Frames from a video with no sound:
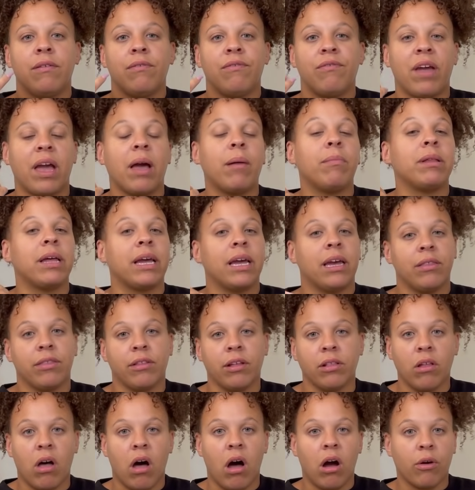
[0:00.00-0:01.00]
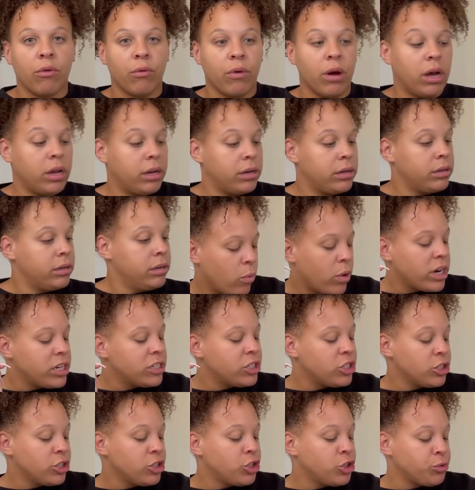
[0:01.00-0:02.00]
family in the long run. What
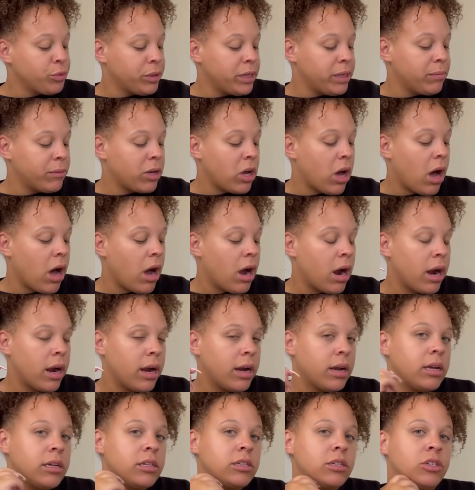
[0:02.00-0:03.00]
is your dream car?